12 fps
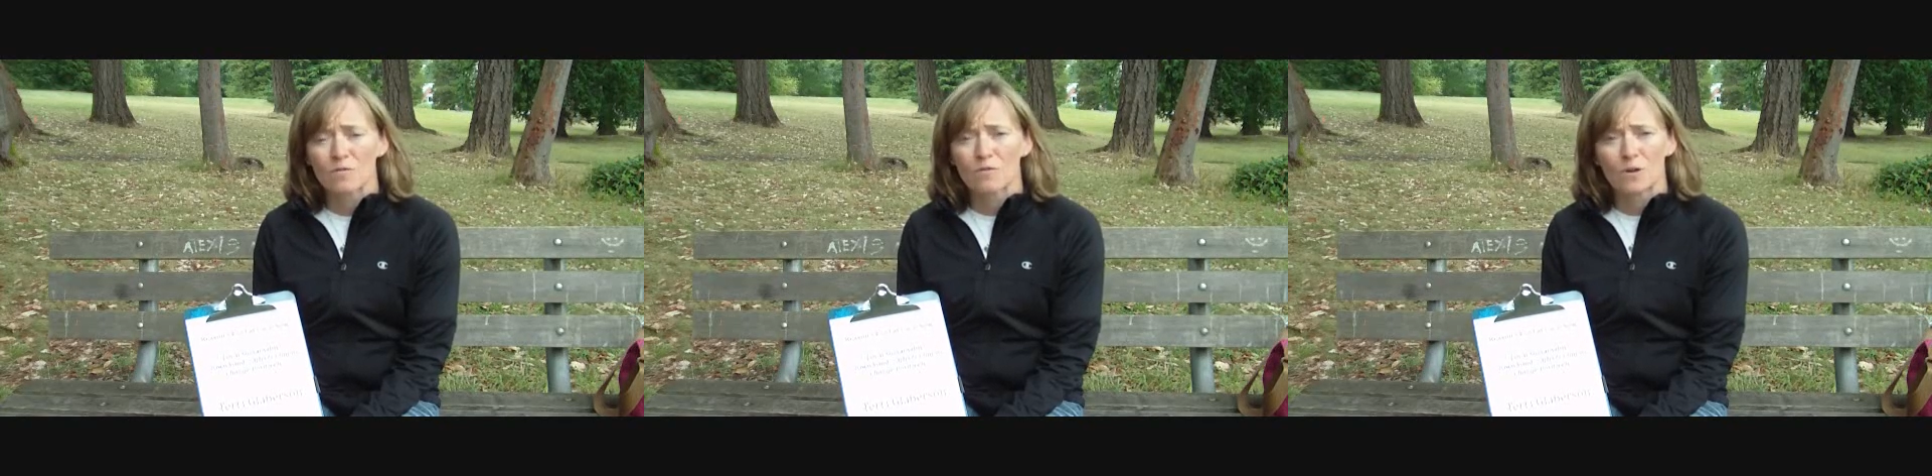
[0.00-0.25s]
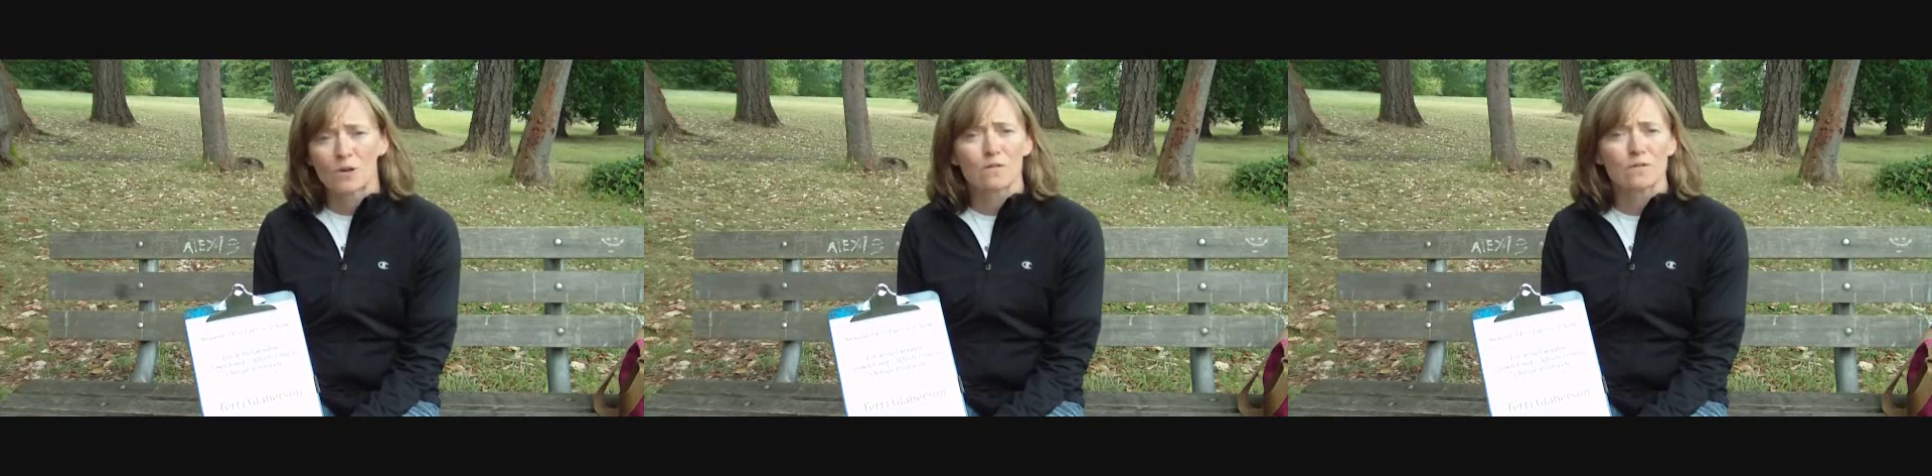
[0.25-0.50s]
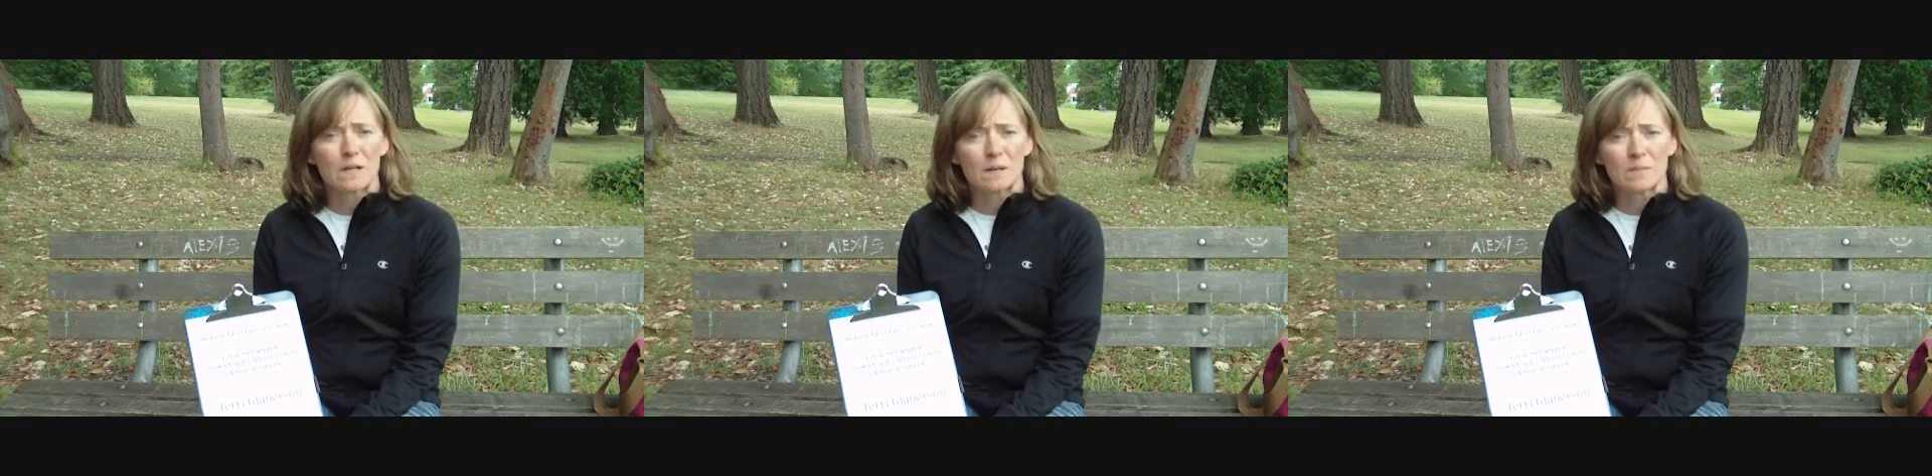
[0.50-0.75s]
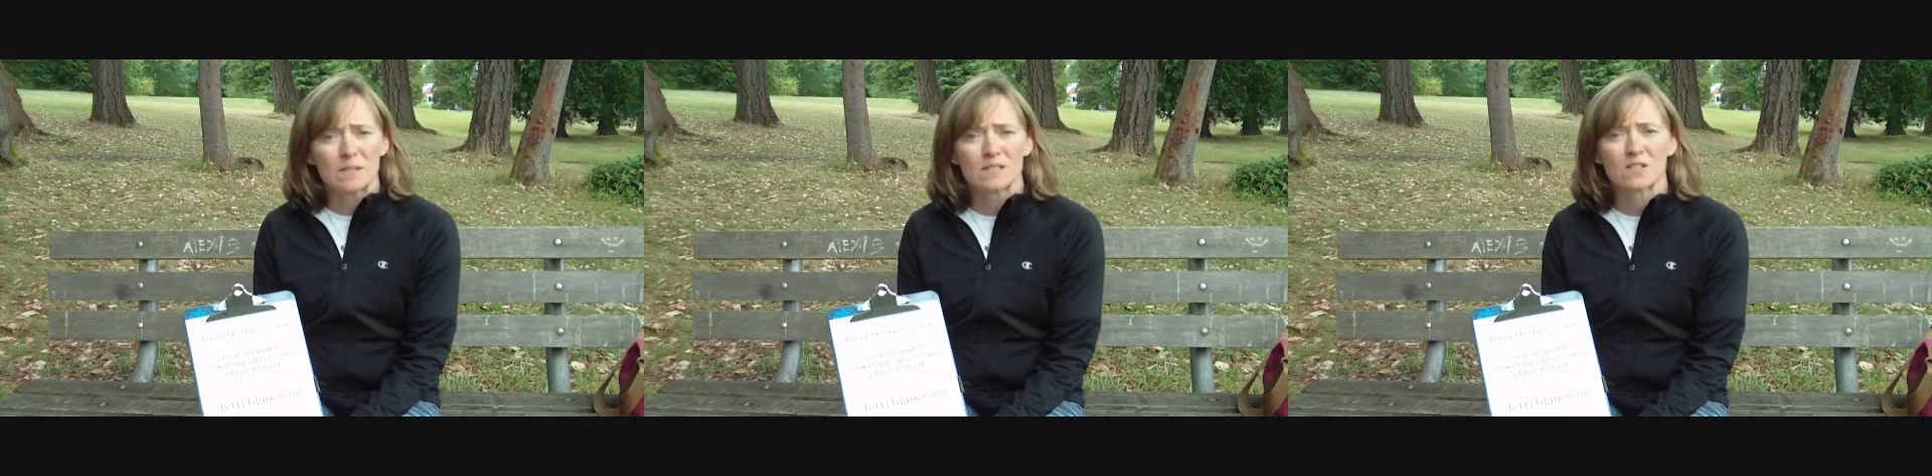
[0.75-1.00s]
for your
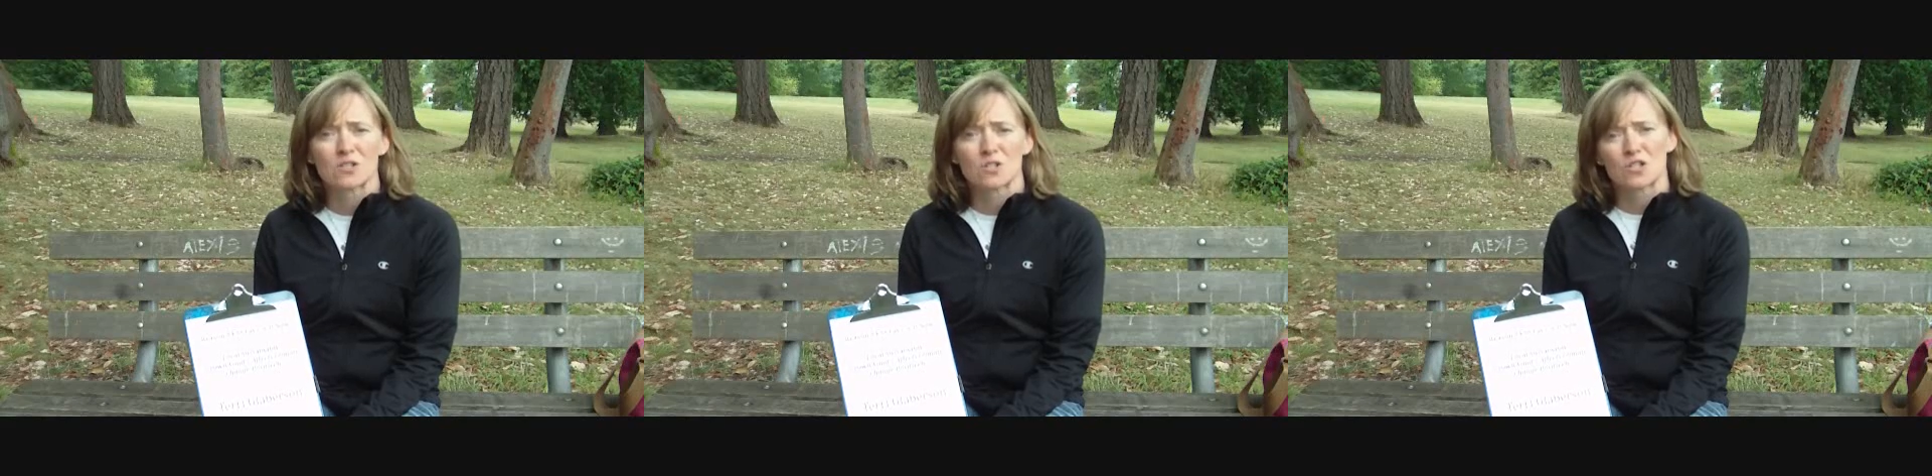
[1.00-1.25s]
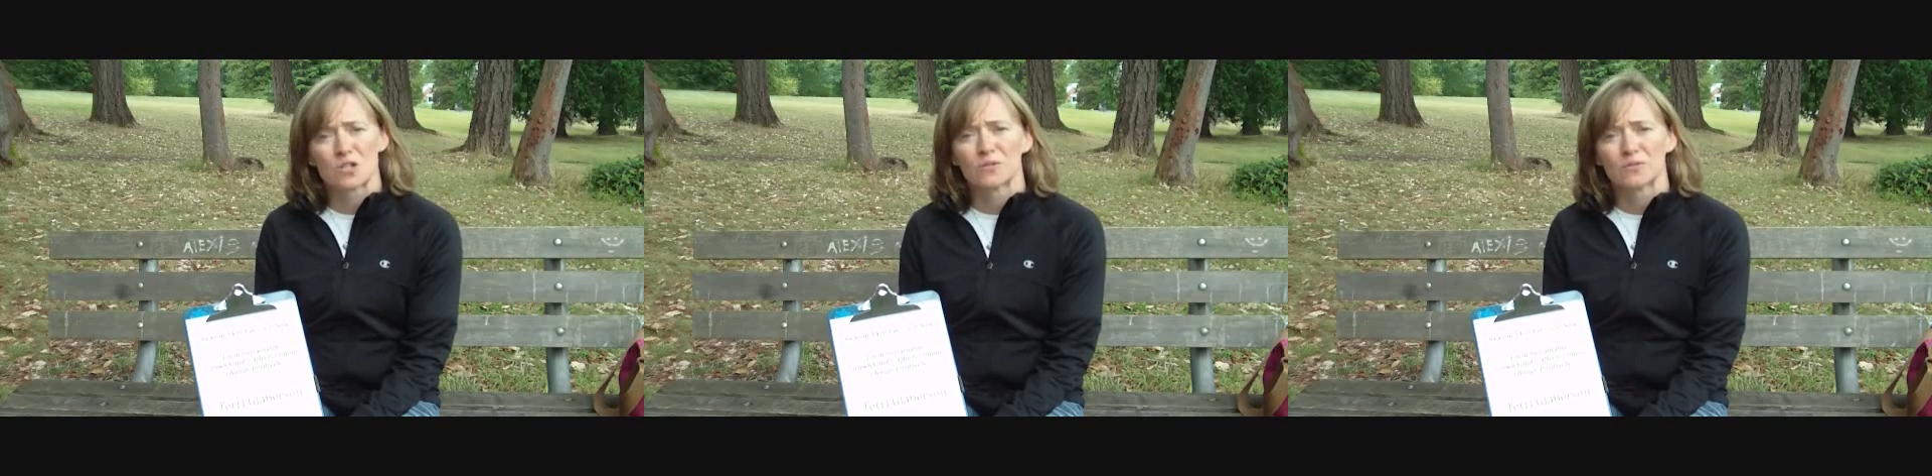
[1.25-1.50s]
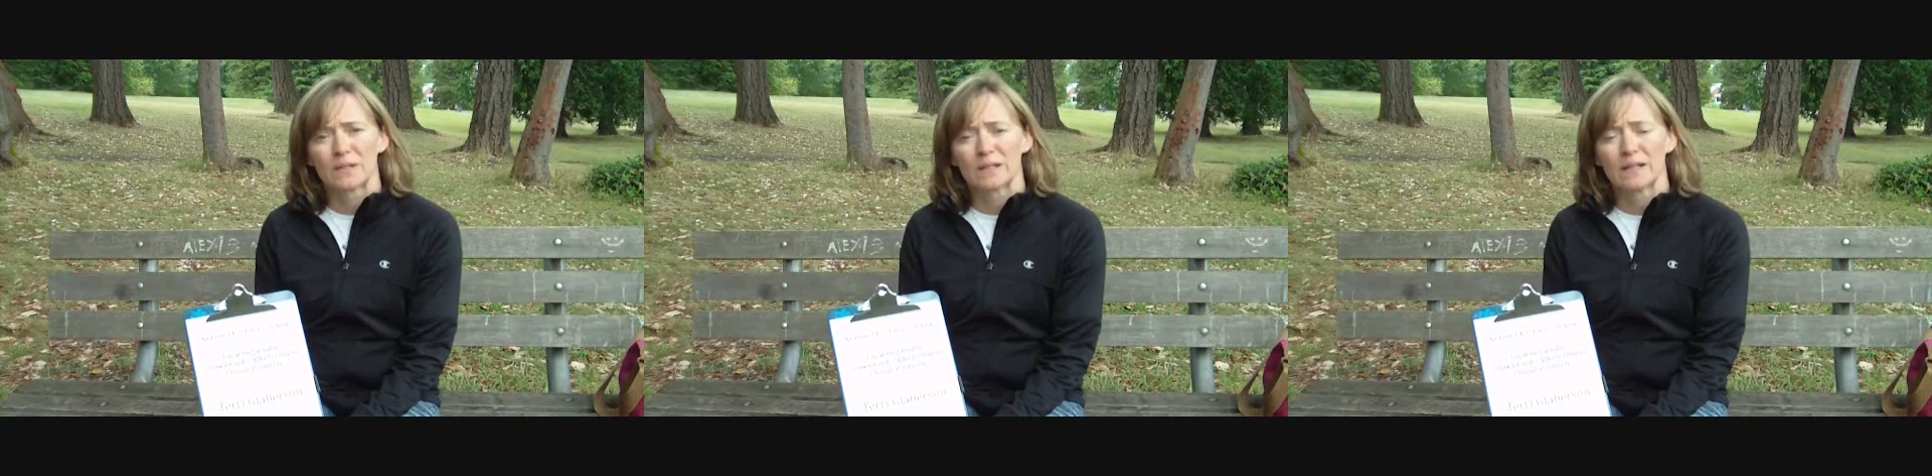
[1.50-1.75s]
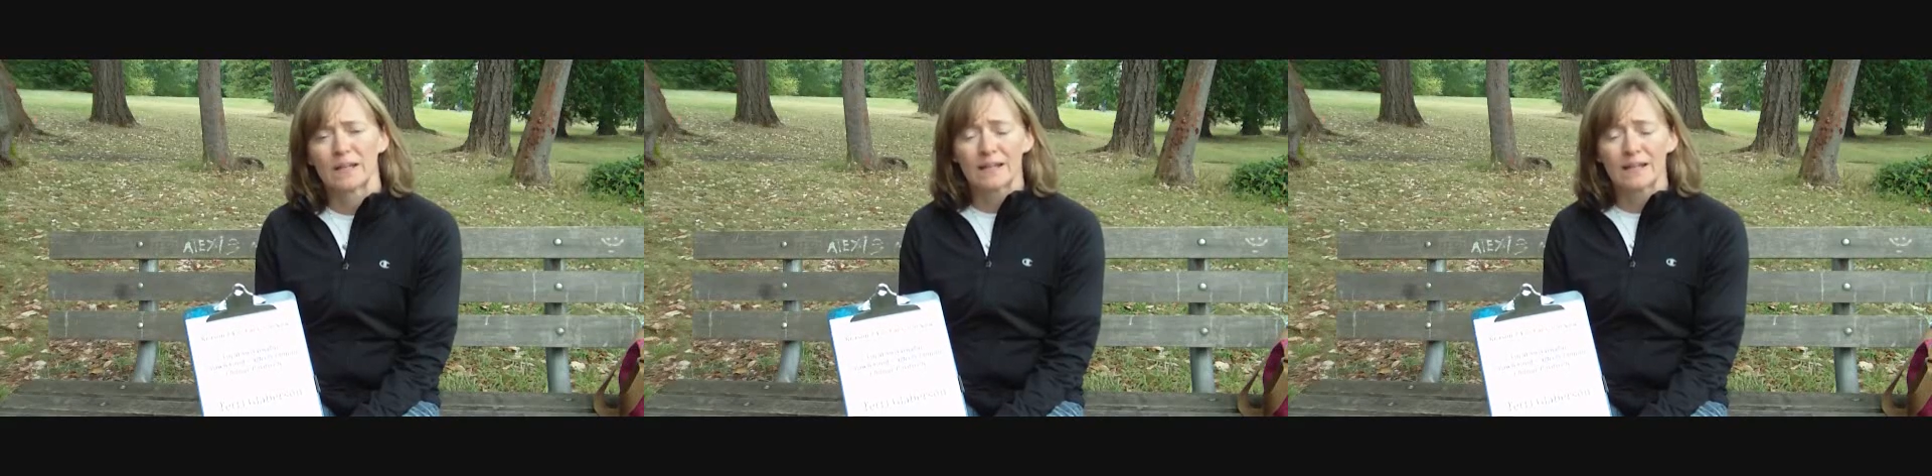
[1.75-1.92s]
families and your children.